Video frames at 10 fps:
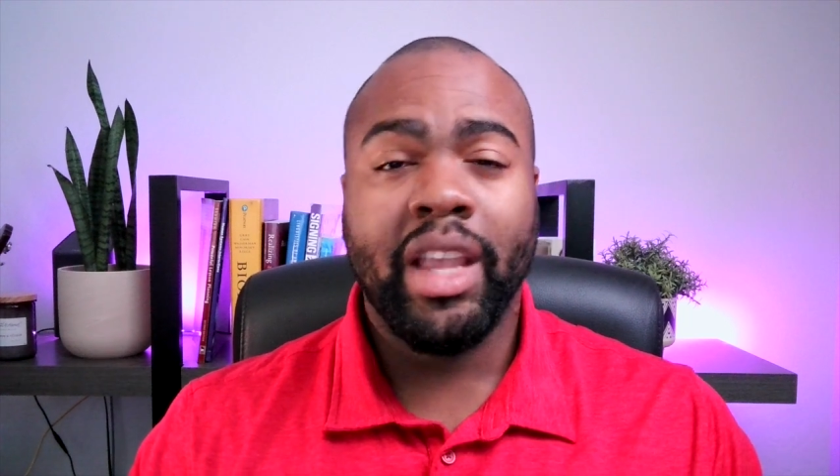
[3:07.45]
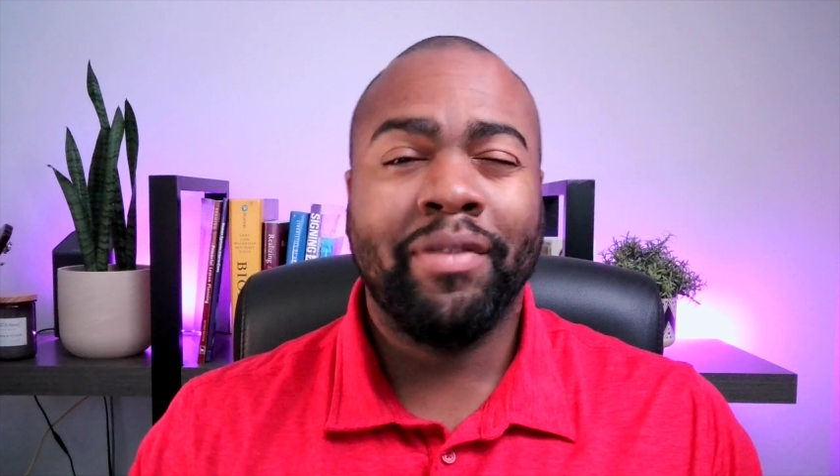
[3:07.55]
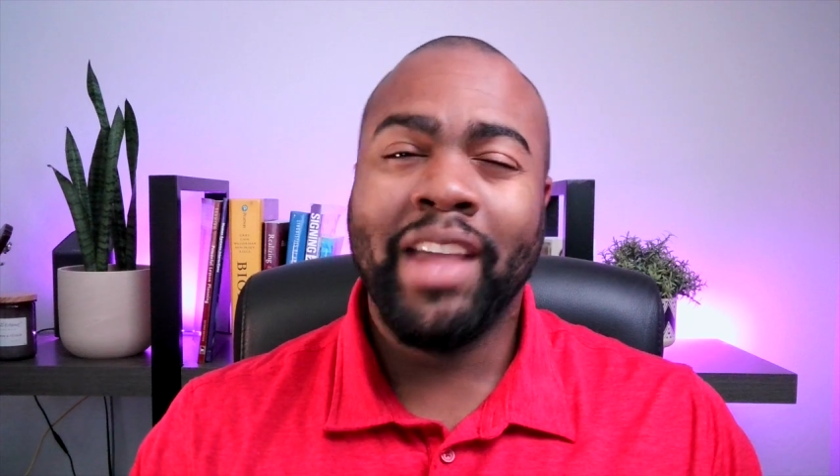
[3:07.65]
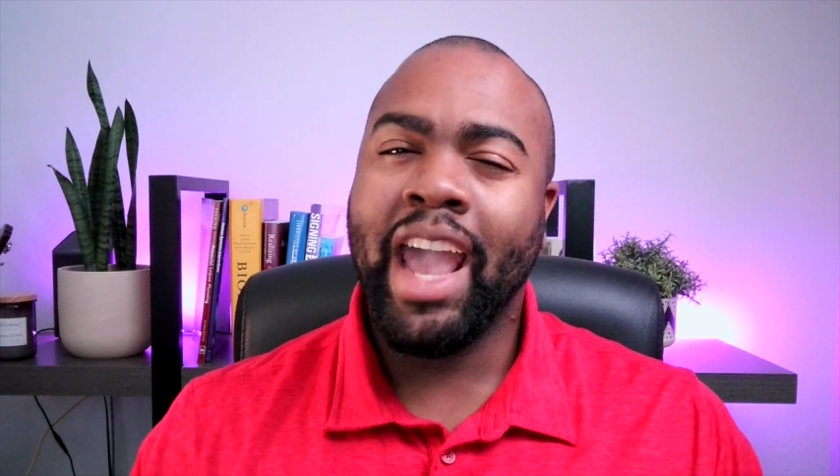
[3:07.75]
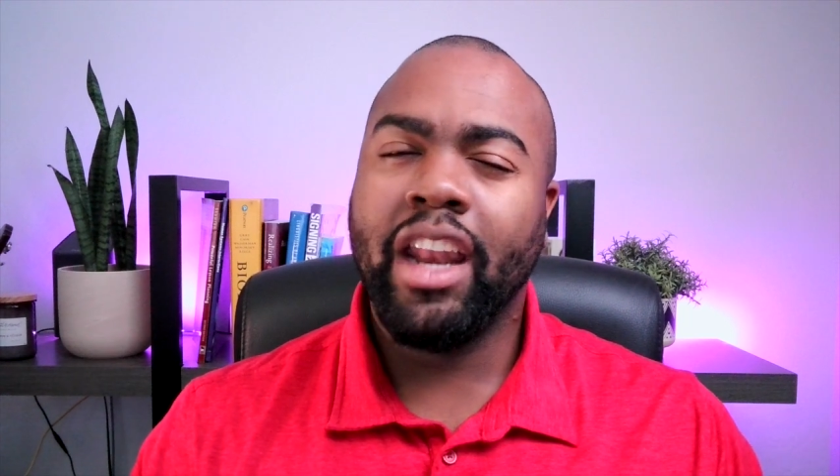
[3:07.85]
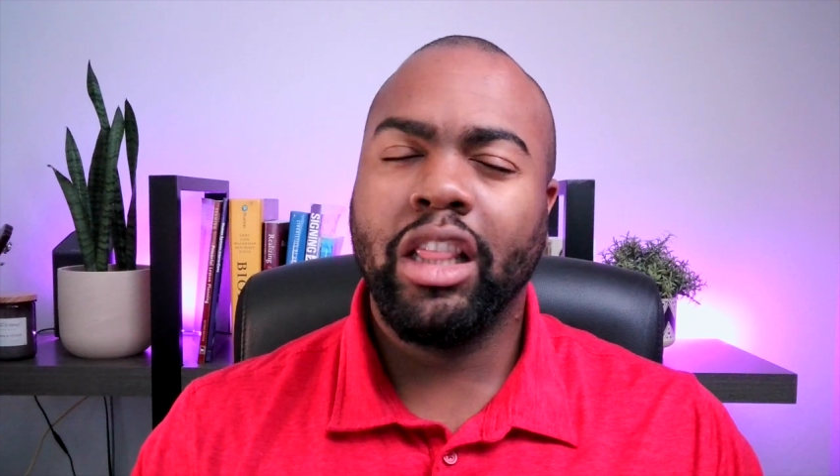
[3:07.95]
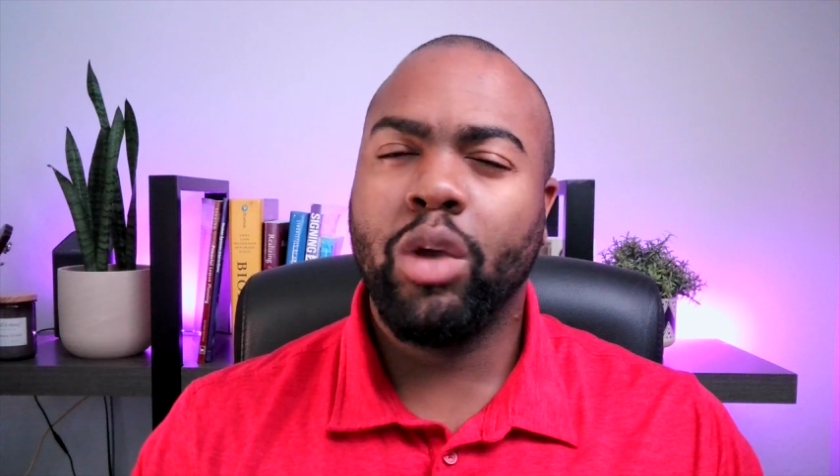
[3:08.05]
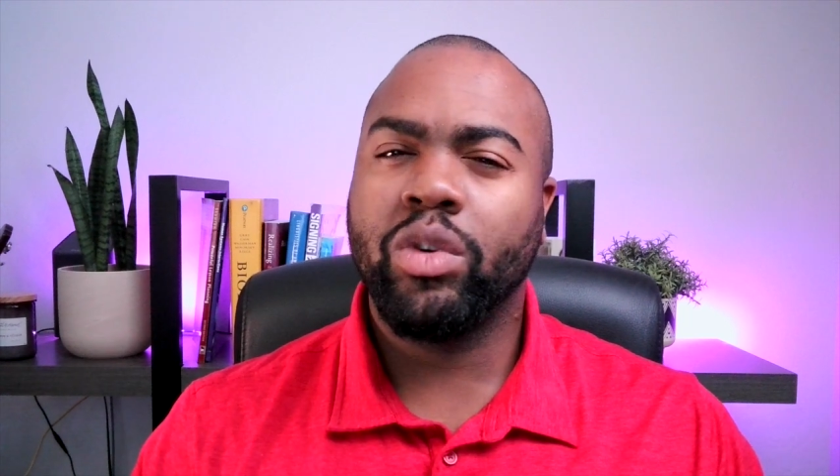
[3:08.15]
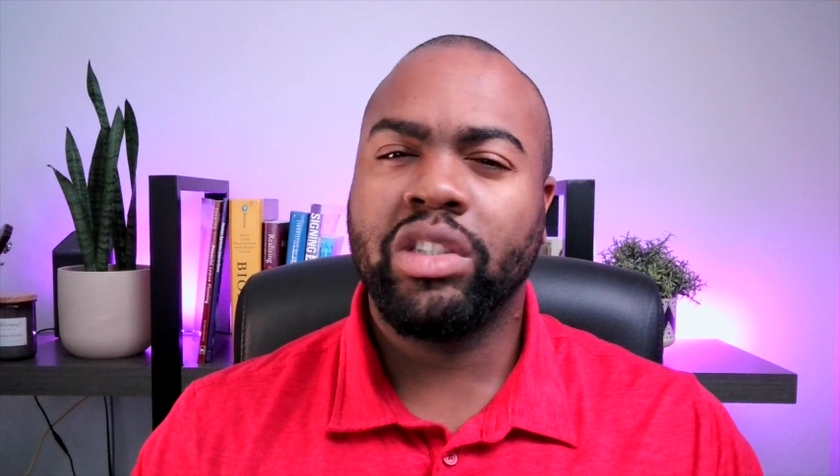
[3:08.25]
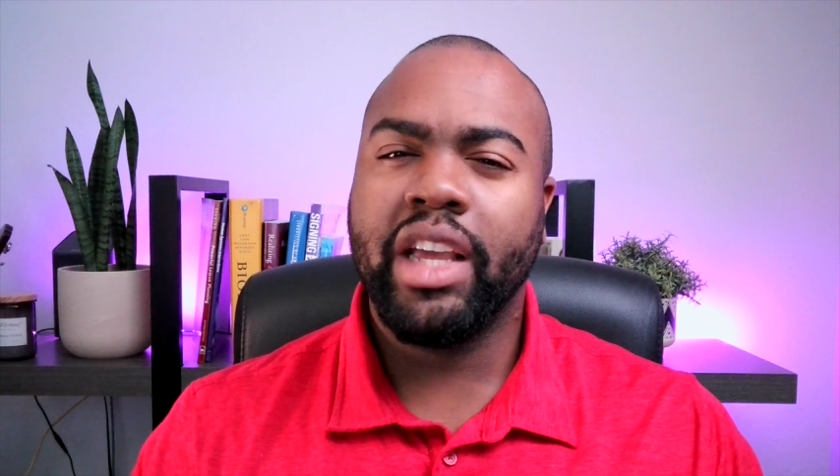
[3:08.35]
If they had a
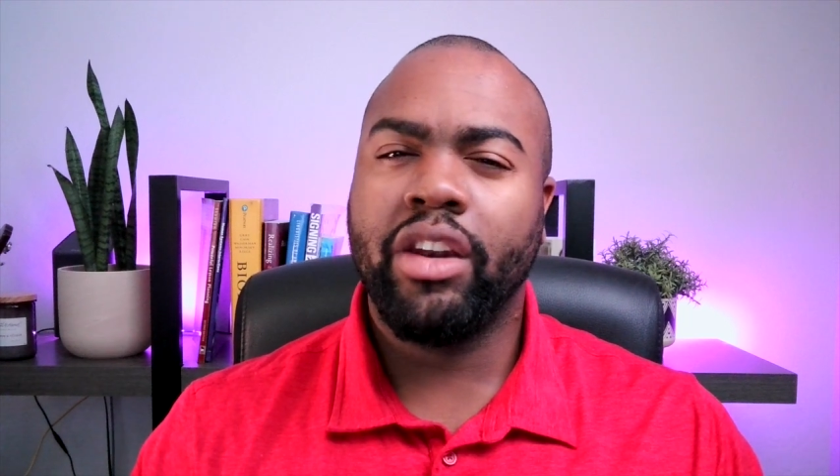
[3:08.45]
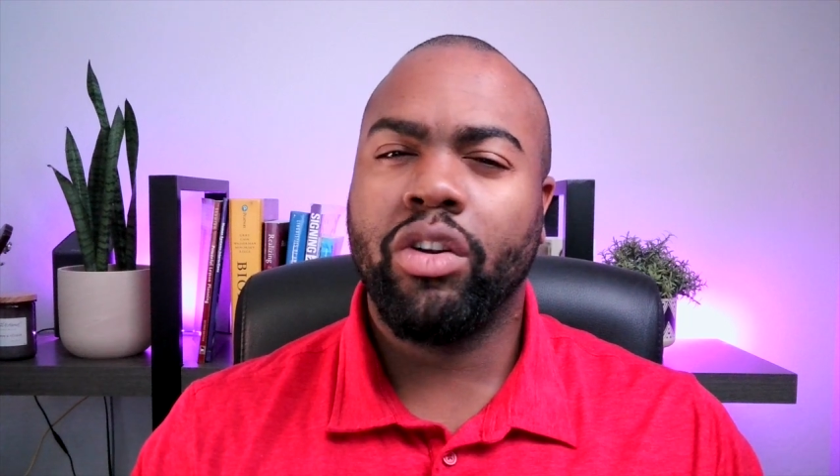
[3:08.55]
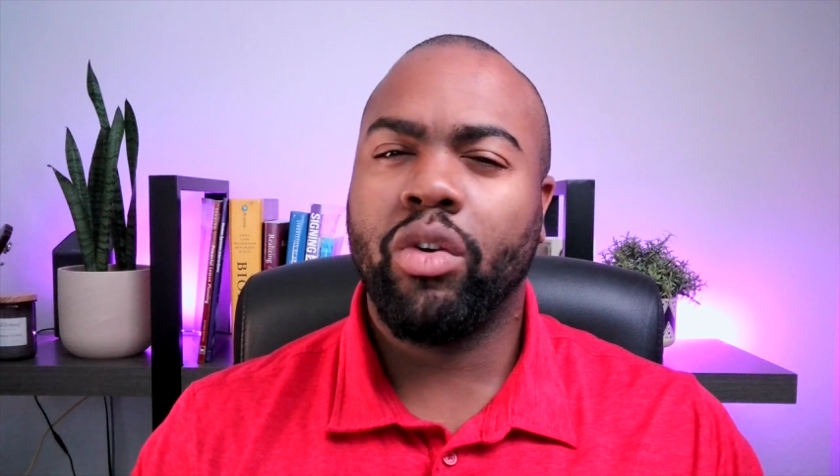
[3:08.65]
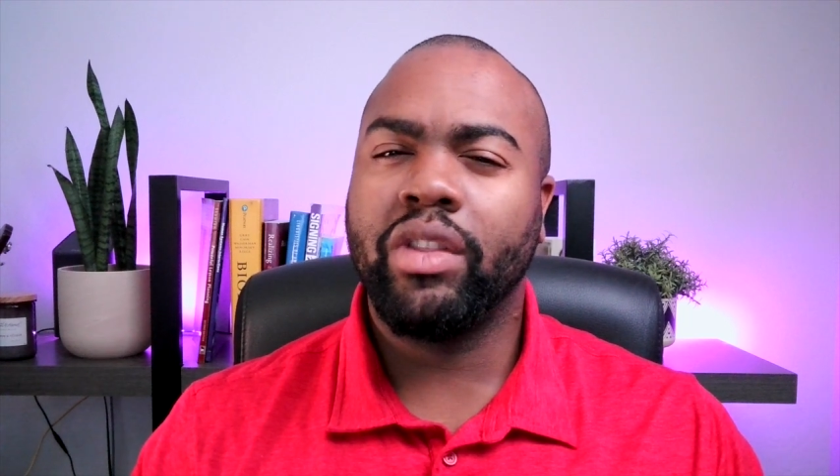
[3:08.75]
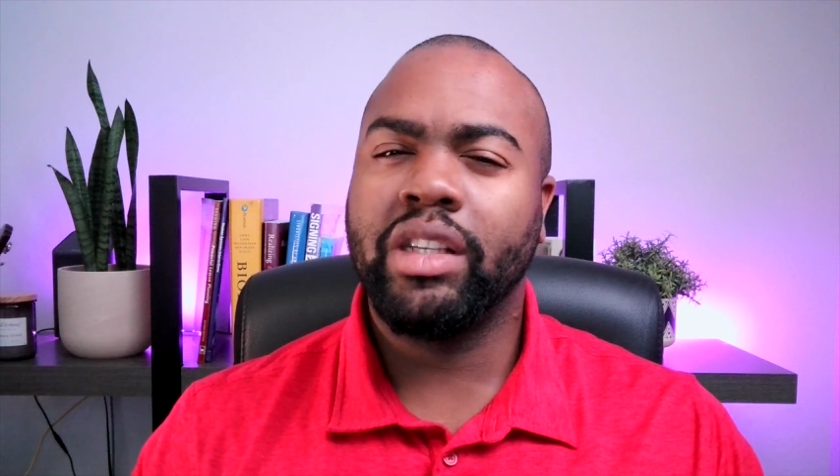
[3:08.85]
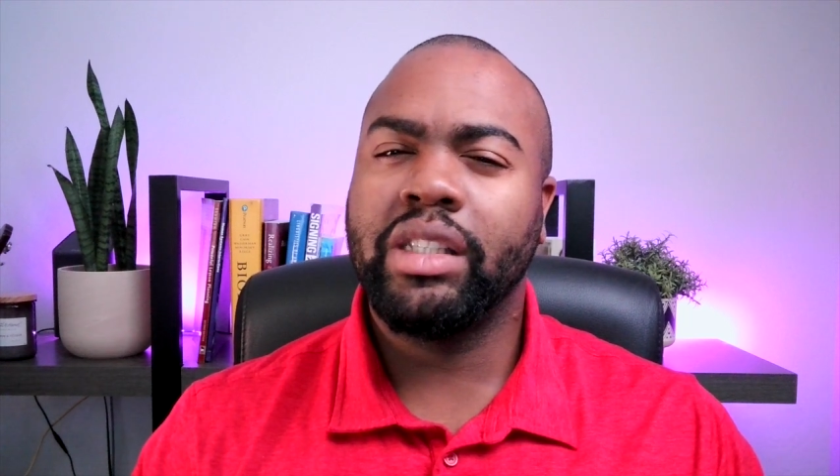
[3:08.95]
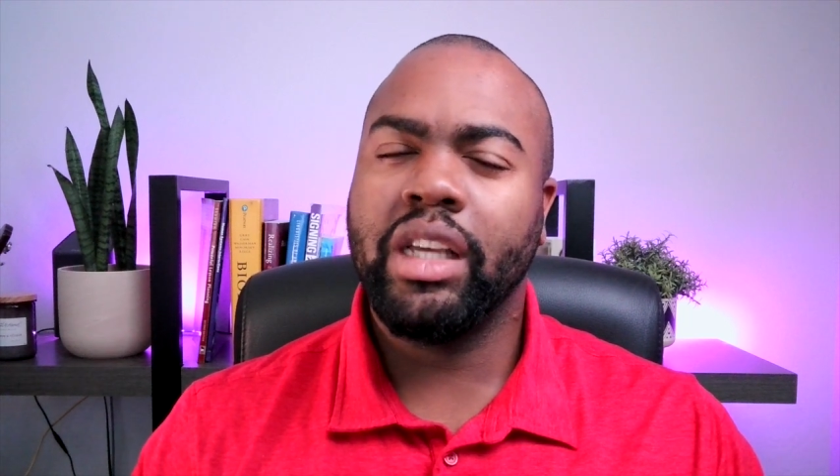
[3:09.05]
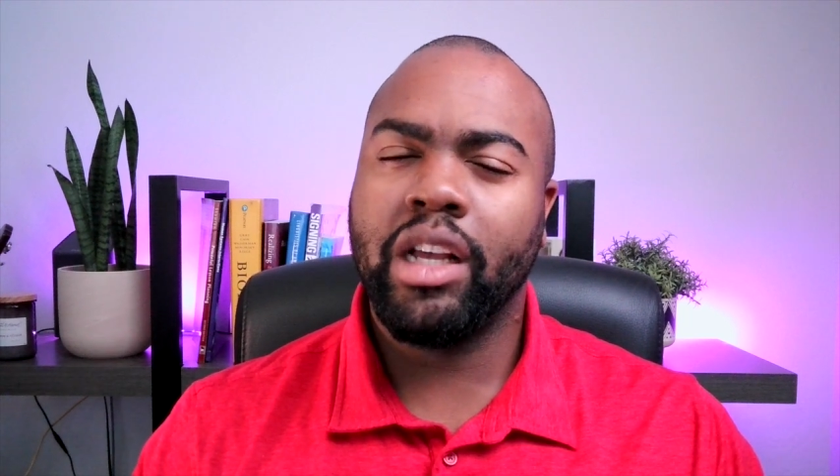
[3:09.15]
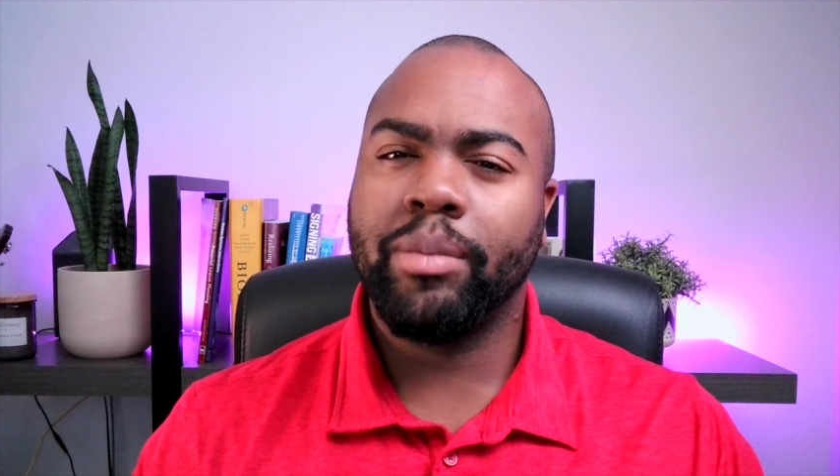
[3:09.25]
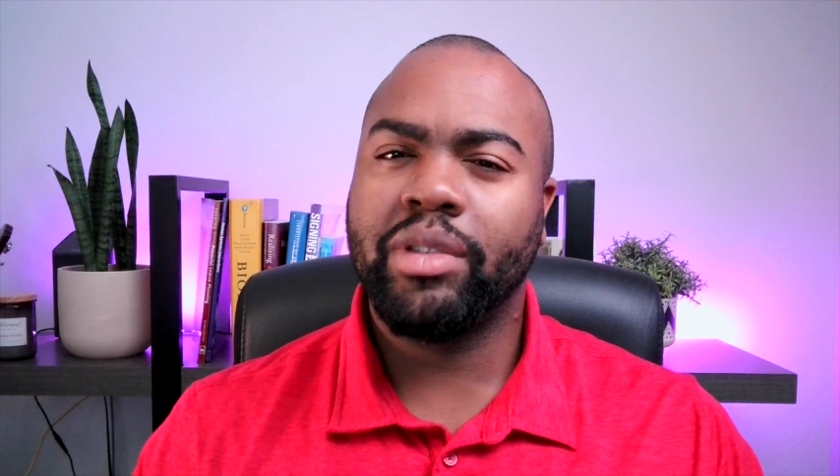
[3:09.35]
lower standard on the sit
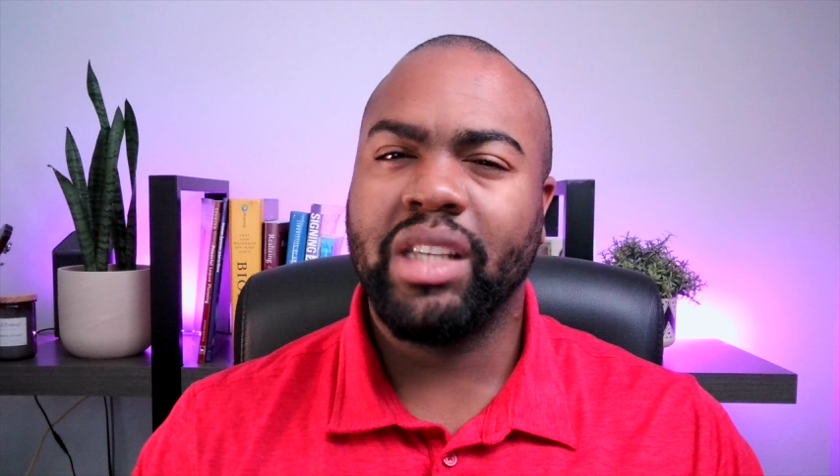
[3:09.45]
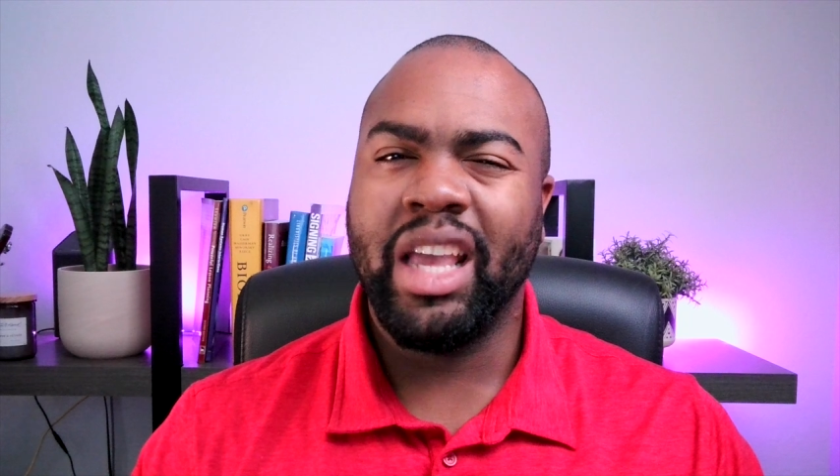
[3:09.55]
ups,